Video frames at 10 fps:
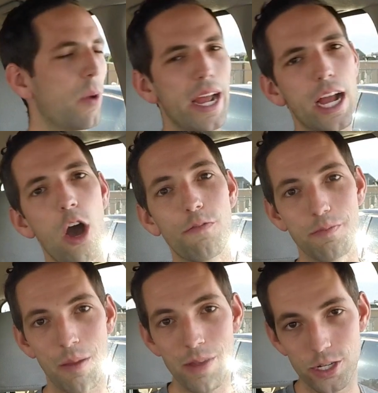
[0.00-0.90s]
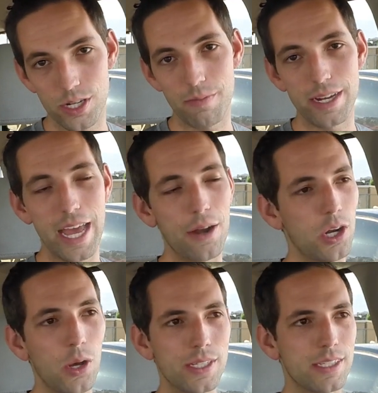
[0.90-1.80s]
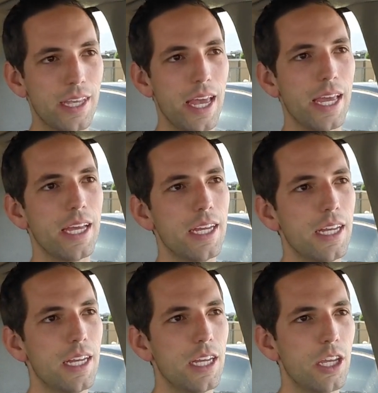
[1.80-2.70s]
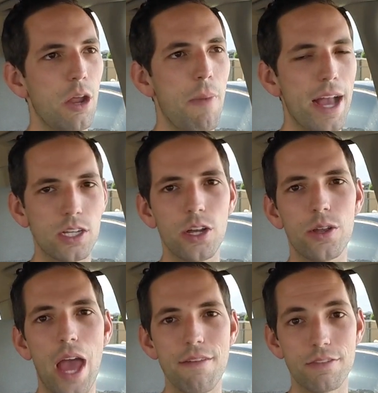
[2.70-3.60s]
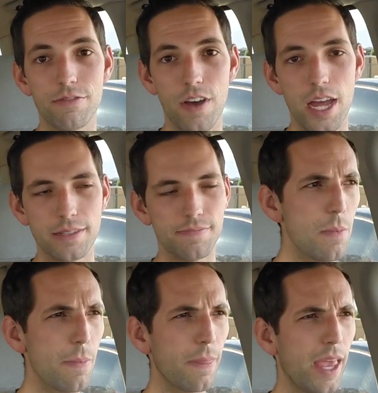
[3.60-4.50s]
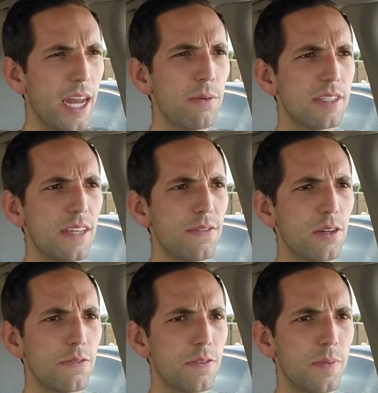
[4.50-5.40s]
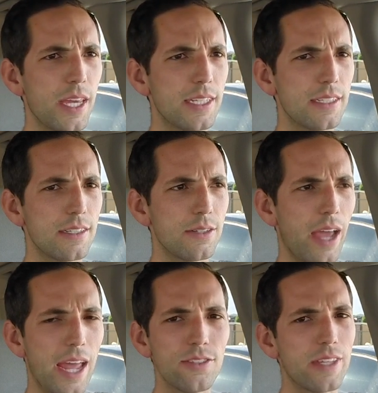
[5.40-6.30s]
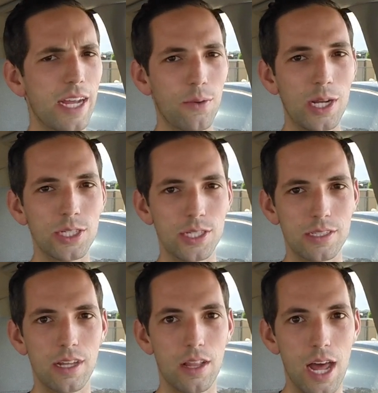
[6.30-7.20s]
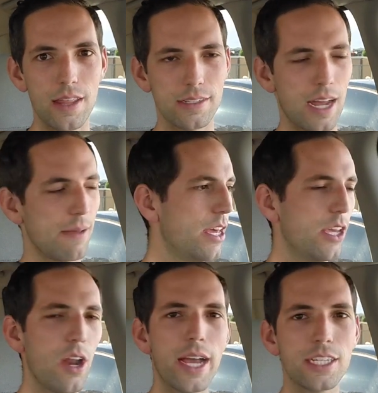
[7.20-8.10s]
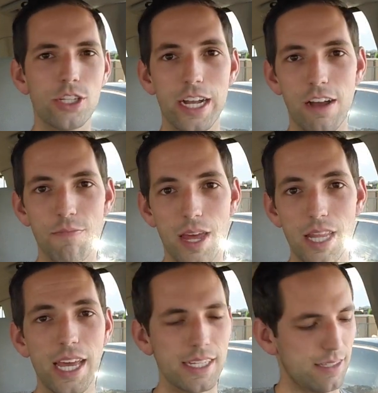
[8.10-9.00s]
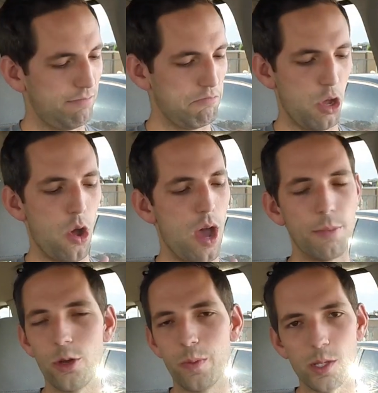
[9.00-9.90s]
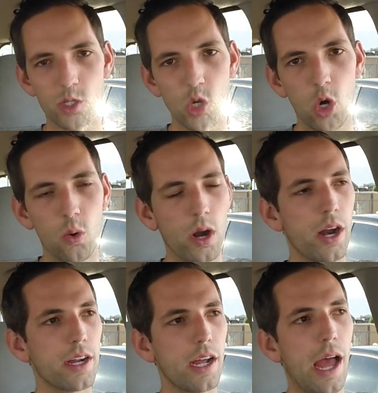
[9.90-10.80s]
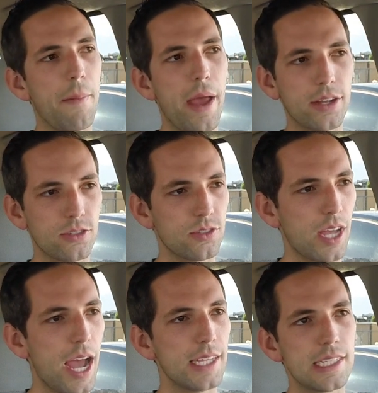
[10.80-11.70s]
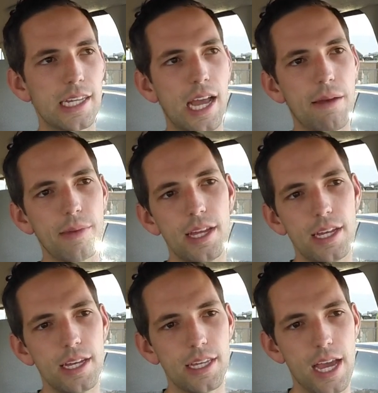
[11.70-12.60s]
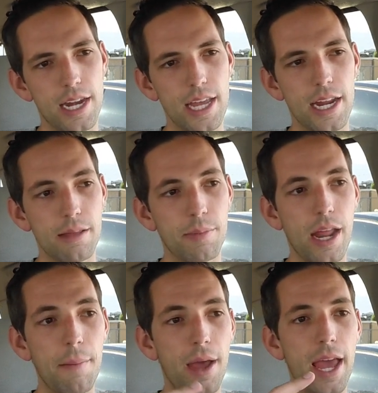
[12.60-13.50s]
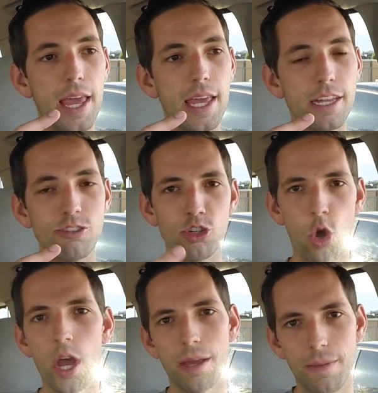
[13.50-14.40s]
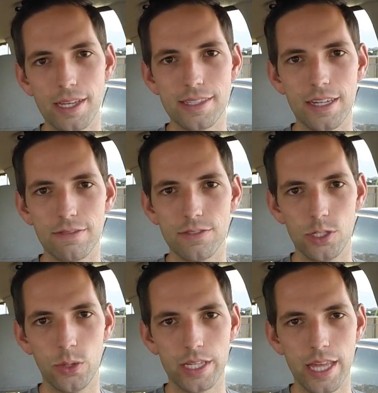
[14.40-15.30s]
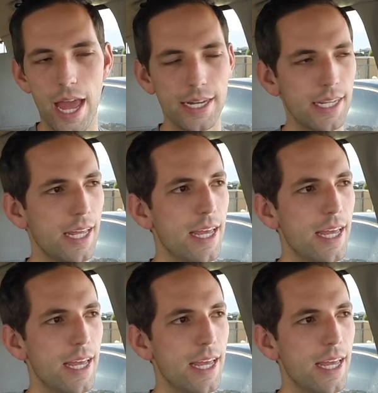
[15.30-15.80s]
When I got home from my mission, my dad would always say, you know, Michael, are you having fun? And it was difficult for me to answer that question a lot of the time. You know, I could check off my list, oh, I'm doing my schoolwork, I'm exercising, I'm yada yada, but am I enjoying myself doing that?